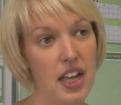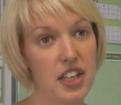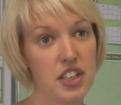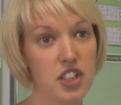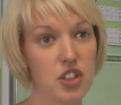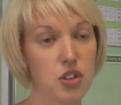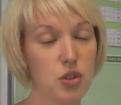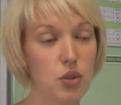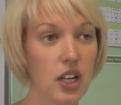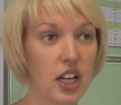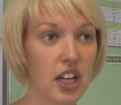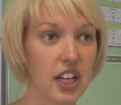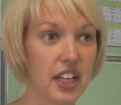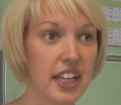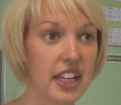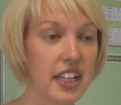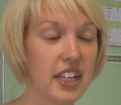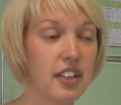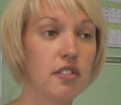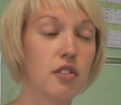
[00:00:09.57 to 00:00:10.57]
a new
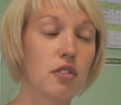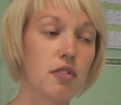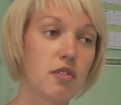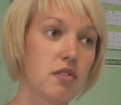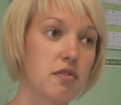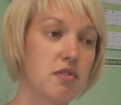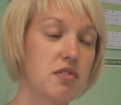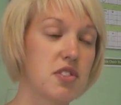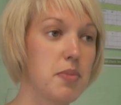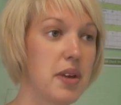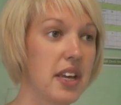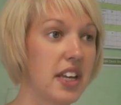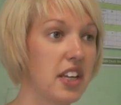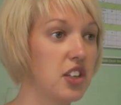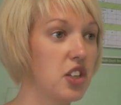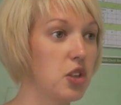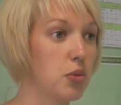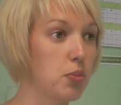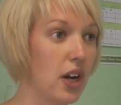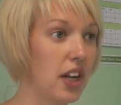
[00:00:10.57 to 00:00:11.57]
line to make
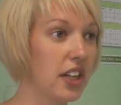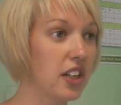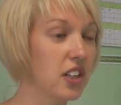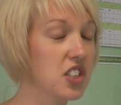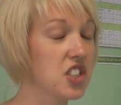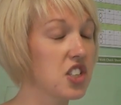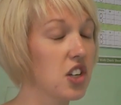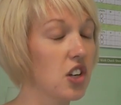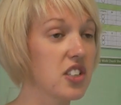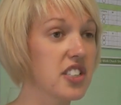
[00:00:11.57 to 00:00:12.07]
a new product,